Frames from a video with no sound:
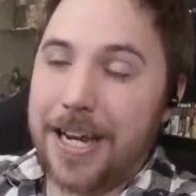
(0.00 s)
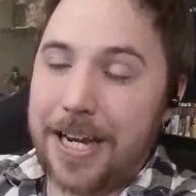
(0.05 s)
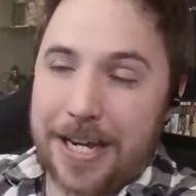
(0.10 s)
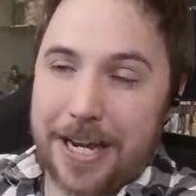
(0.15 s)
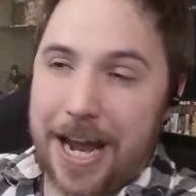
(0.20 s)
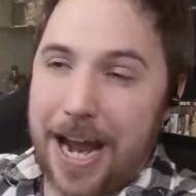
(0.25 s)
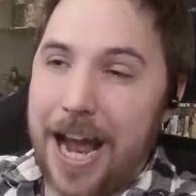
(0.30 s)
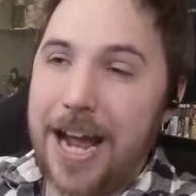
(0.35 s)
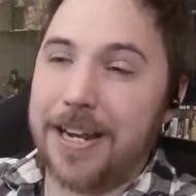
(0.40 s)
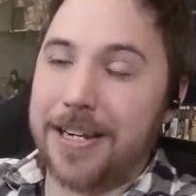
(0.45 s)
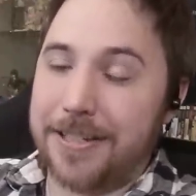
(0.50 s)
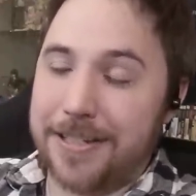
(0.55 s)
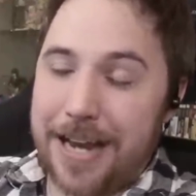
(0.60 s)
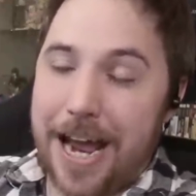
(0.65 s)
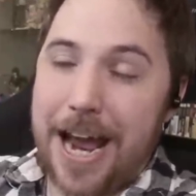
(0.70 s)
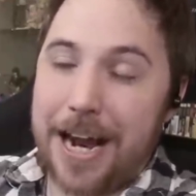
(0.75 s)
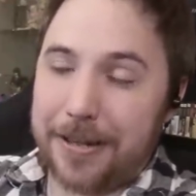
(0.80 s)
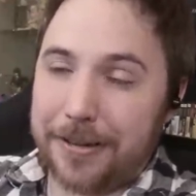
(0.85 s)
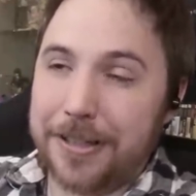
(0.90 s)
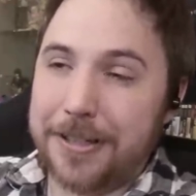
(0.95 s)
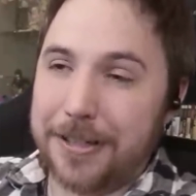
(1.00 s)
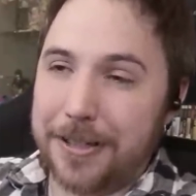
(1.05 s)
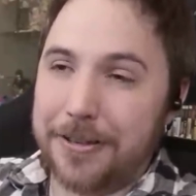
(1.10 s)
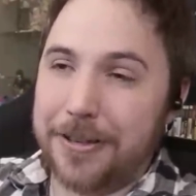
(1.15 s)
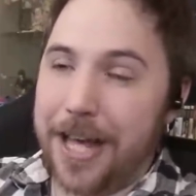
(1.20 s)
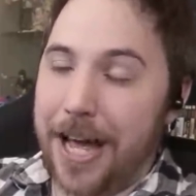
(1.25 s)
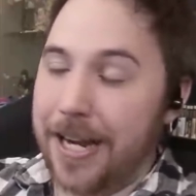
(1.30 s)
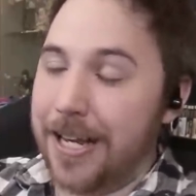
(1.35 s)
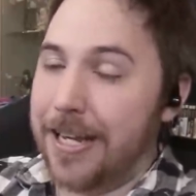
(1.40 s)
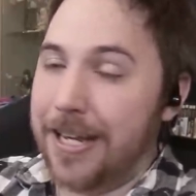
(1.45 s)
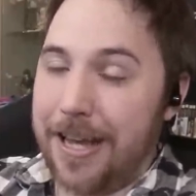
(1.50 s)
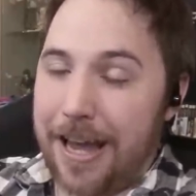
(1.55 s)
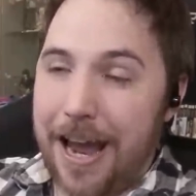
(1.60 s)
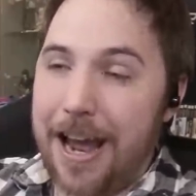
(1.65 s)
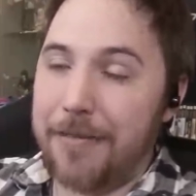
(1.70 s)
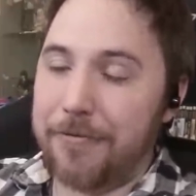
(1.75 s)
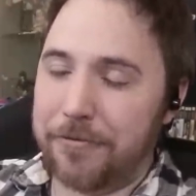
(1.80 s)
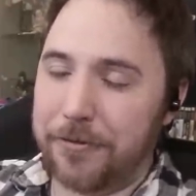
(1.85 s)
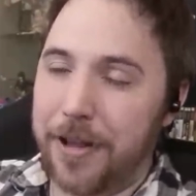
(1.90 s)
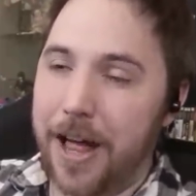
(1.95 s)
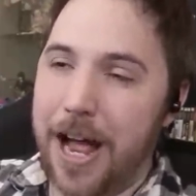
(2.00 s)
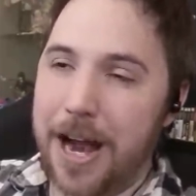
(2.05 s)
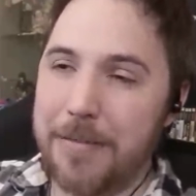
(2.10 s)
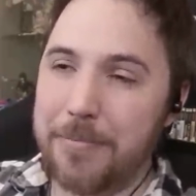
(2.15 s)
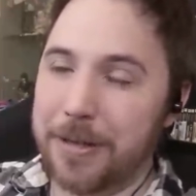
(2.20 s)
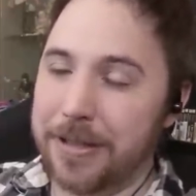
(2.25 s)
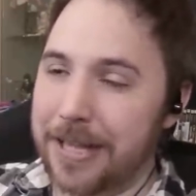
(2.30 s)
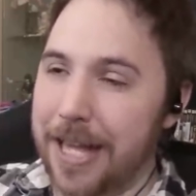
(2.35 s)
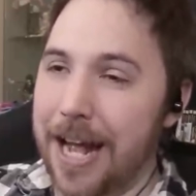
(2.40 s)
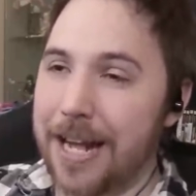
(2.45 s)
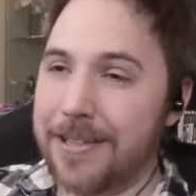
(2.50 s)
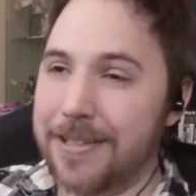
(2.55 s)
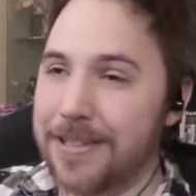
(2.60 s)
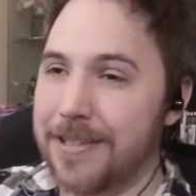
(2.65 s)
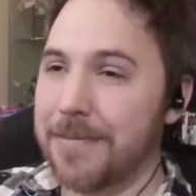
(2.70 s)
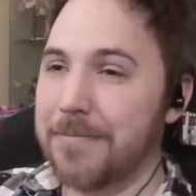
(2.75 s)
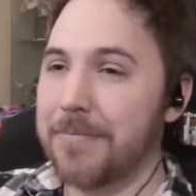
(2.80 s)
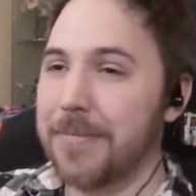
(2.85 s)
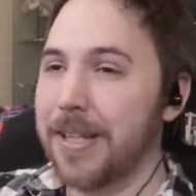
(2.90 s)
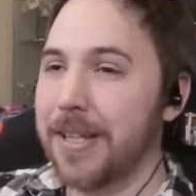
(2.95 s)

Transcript: can't exactly do that. He can't fly, but there's